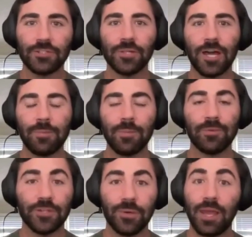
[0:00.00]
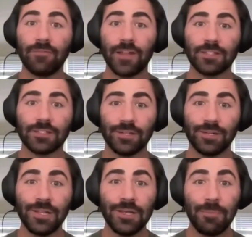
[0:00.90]
So a lot of people don't have that
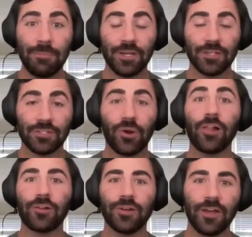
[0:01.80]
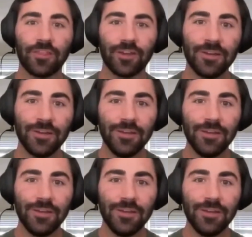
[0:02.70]
skill because they're all or nothing.